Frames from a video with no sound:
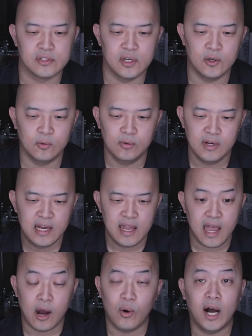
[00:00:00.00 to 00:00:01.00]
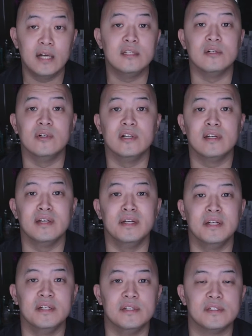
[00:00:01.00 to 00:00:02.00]
So how I do it
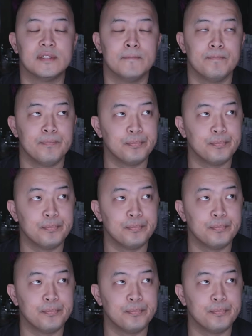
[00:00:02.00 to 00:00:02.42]
is